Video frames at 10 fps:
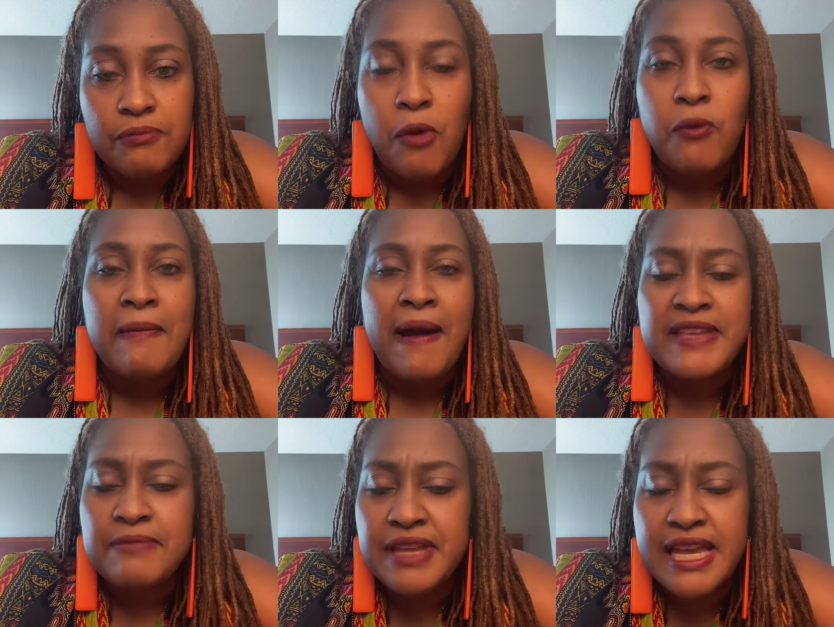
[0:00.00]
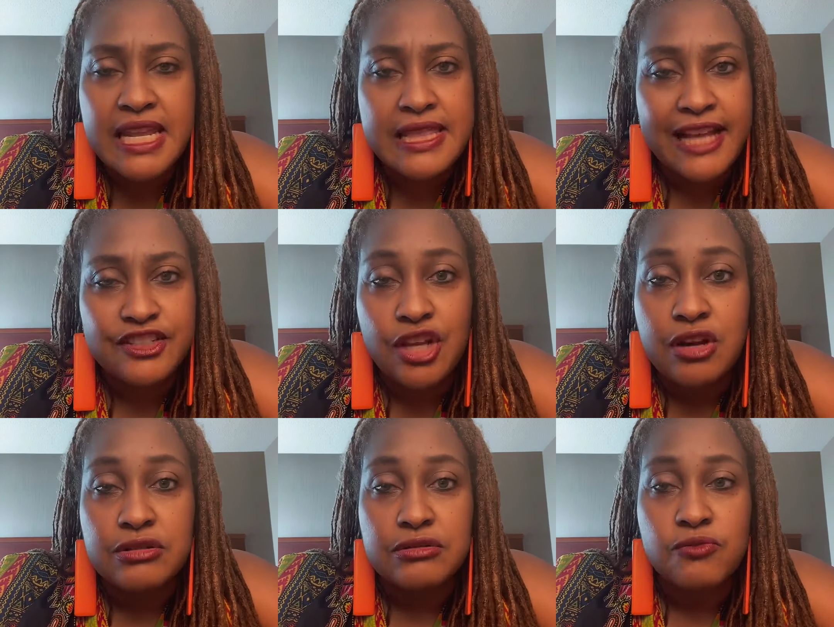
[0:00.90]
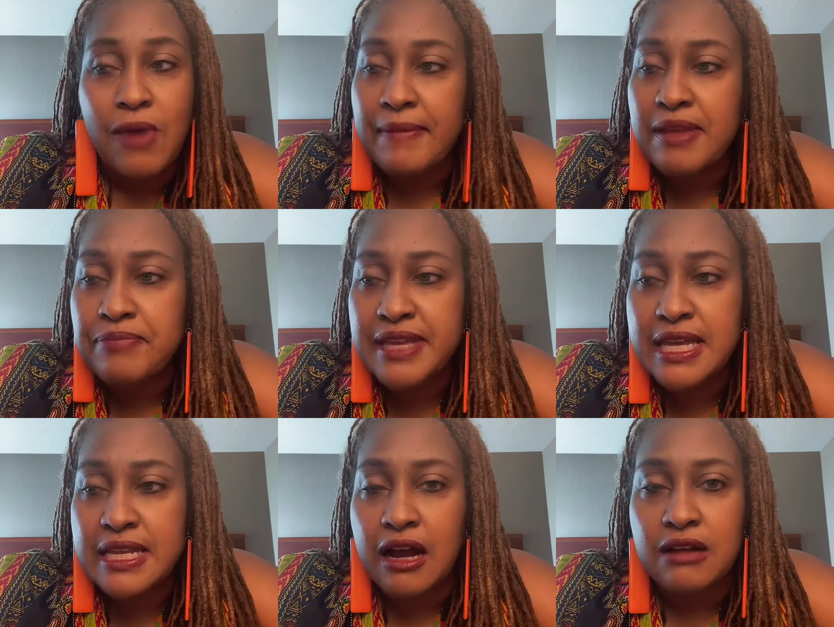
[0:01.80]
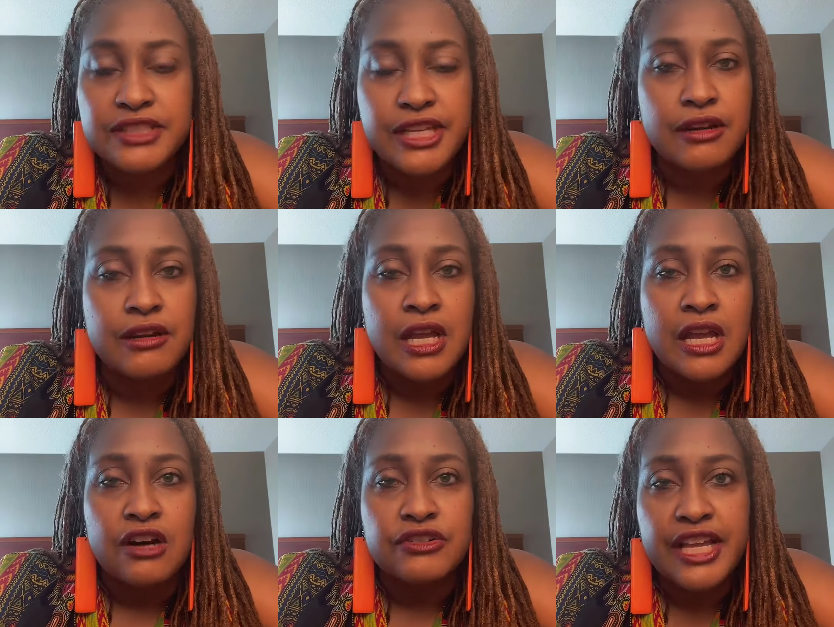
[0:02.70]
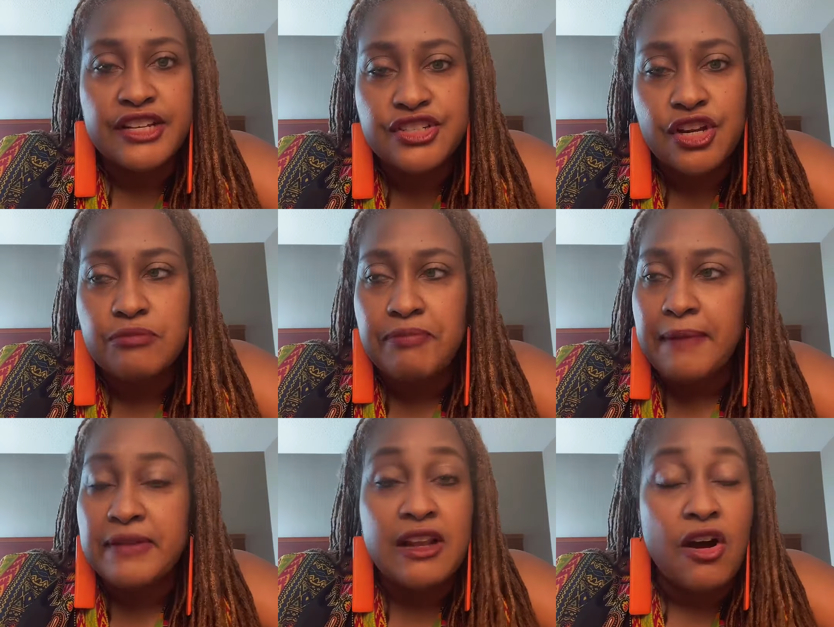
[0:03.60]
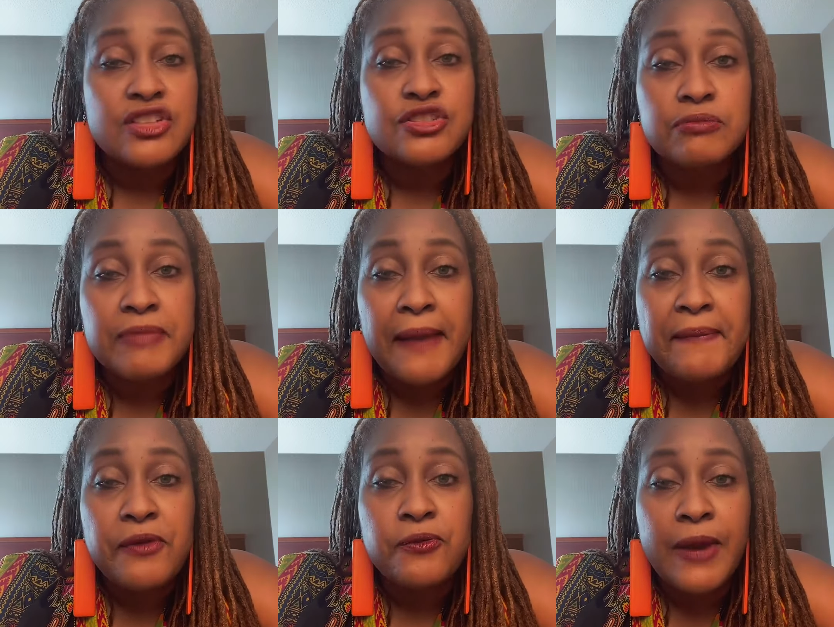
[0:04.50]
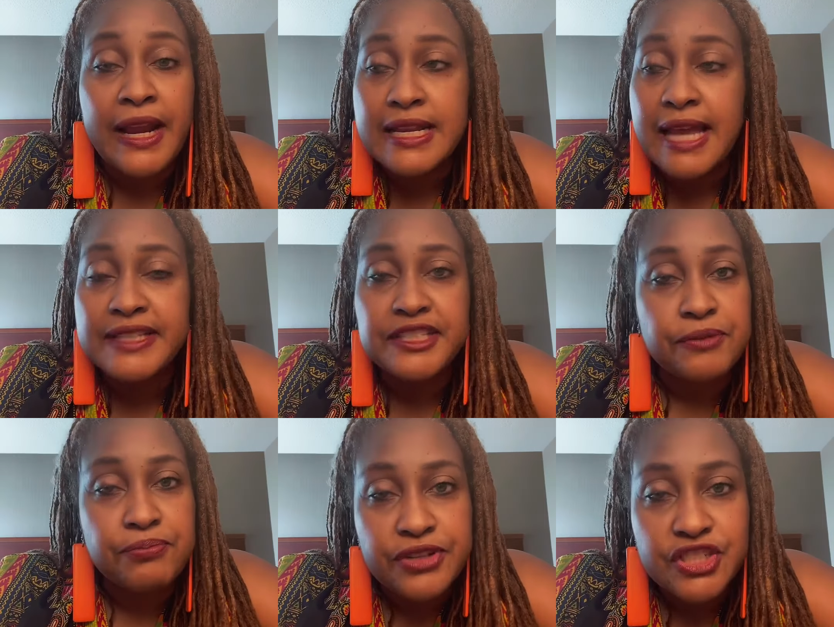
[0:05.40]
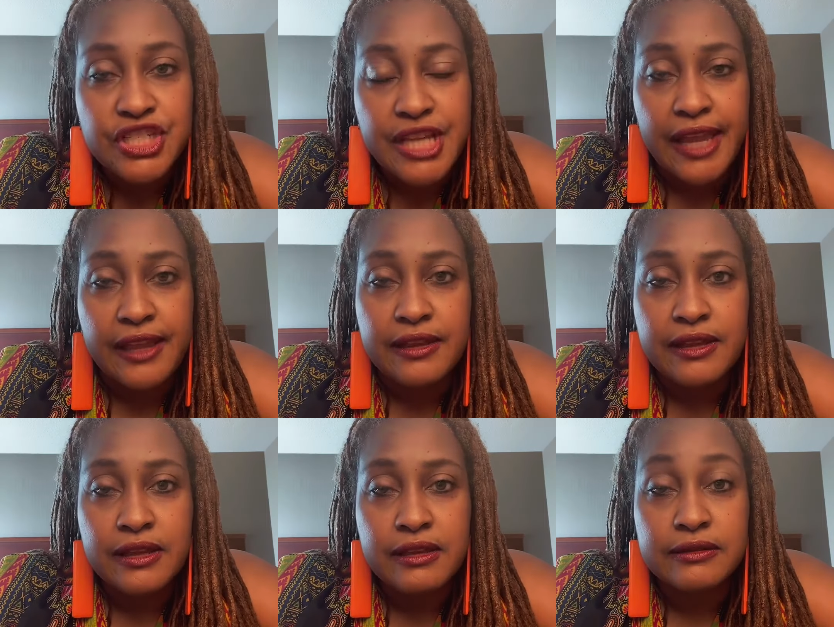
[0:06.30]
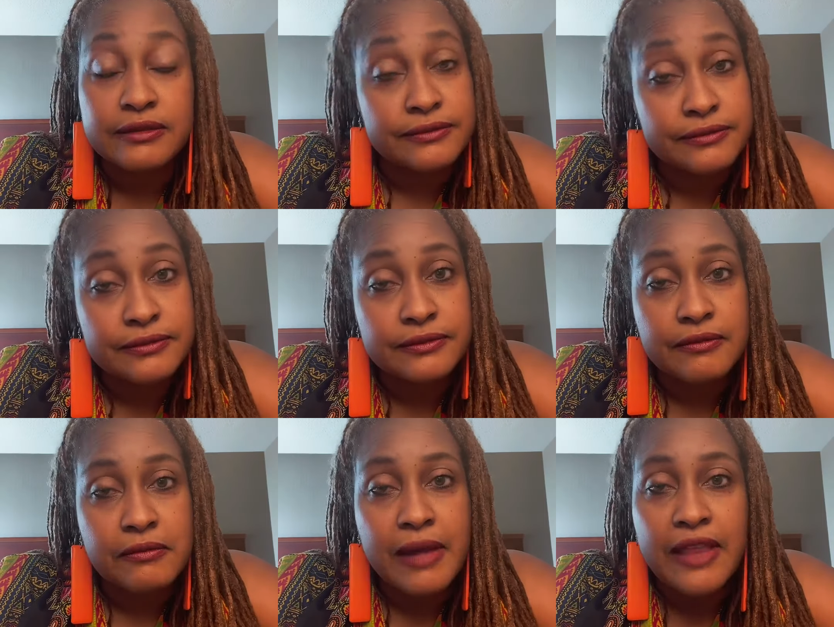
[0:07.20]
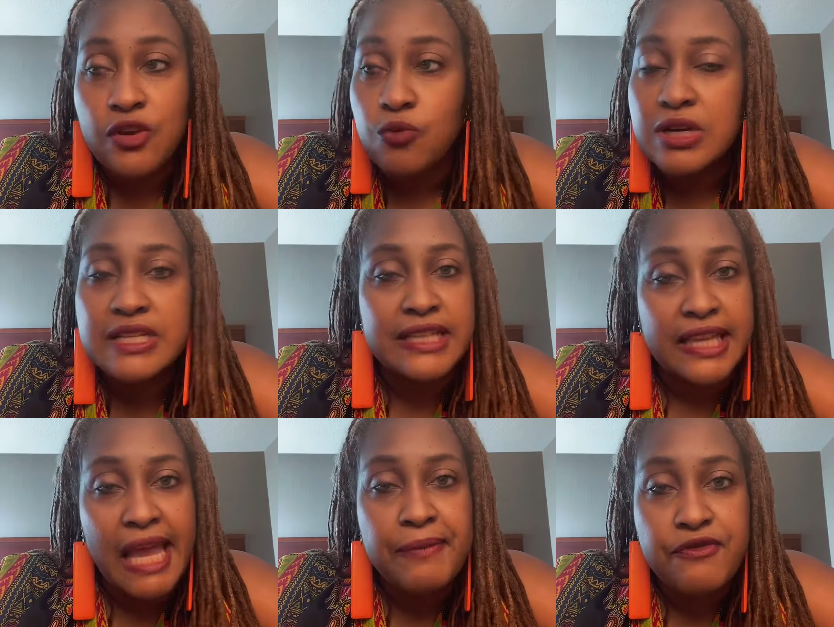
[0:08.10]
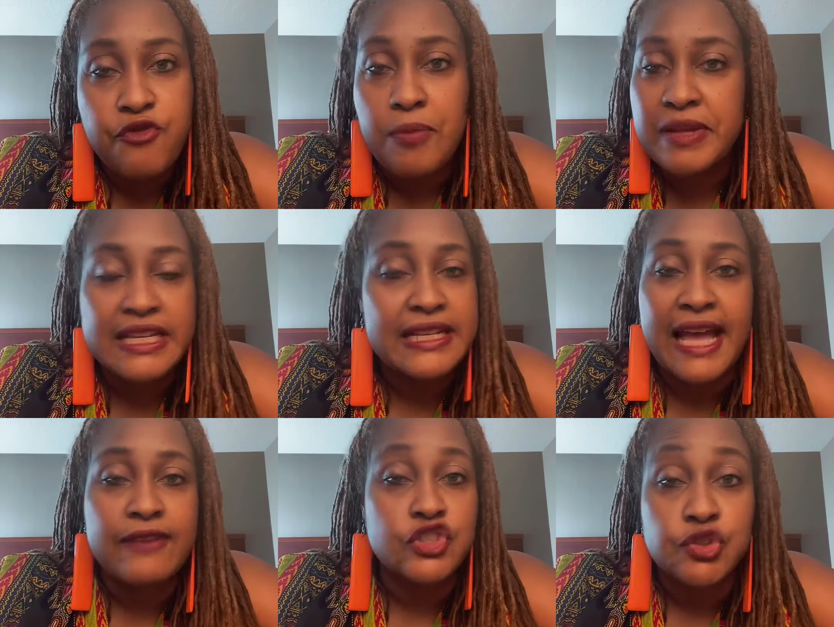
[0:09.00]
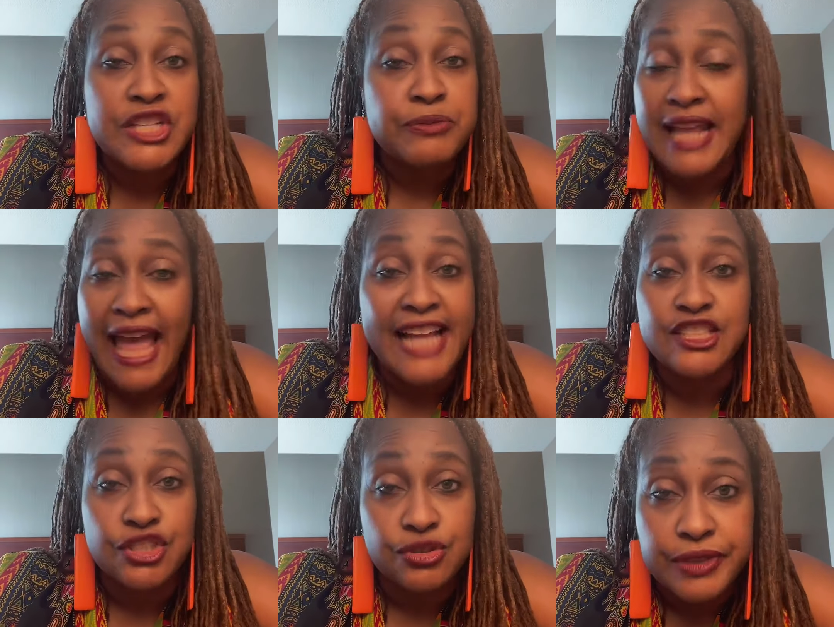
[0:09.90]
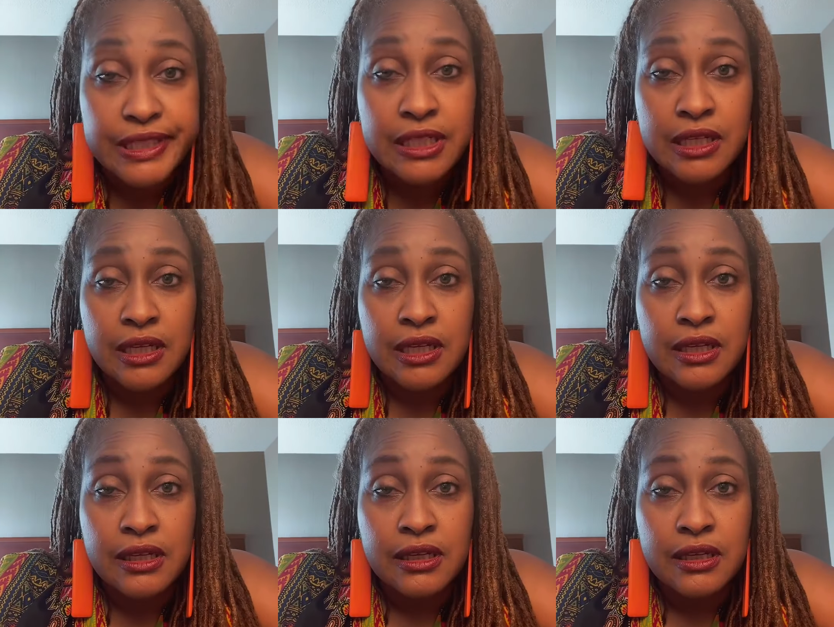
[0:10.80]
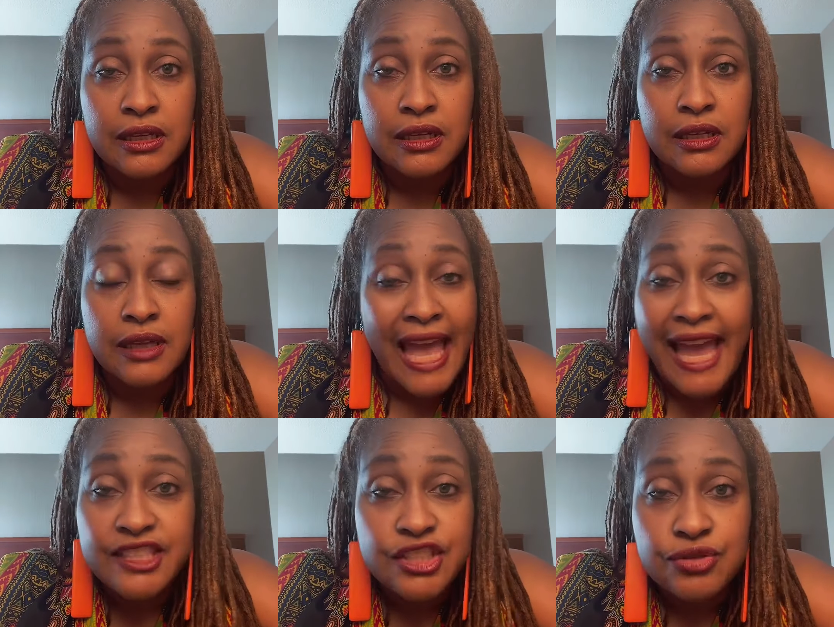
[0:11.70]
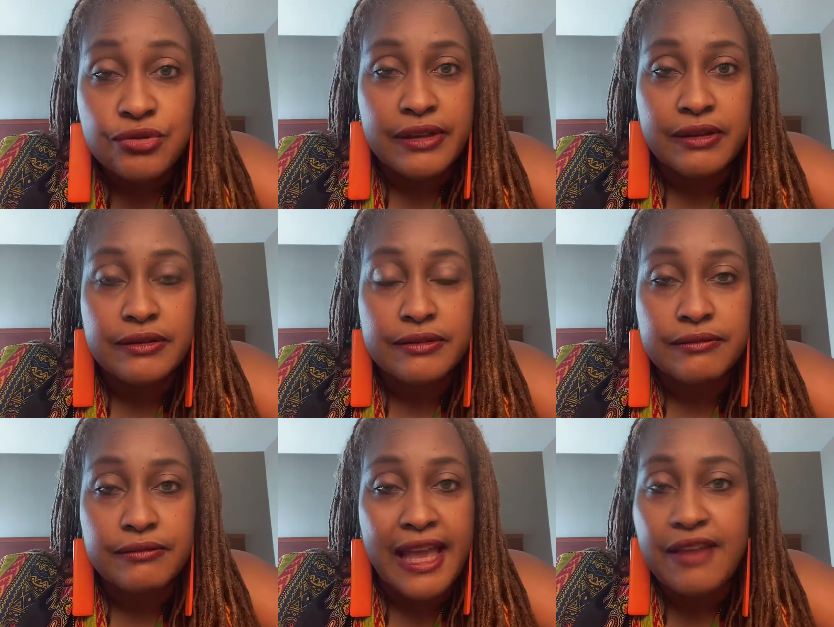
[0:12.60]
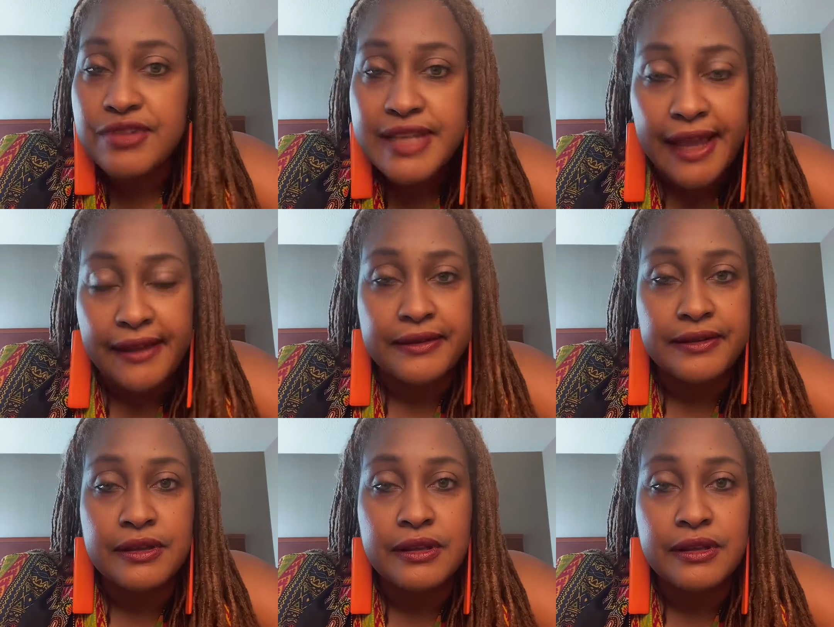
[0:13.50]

But when mommy being in that dirt, mommy being out there on that dirt, but it also made me recognize and appreciate the ones that came before me didn't have a choice, but had to do it. Had to do it every day.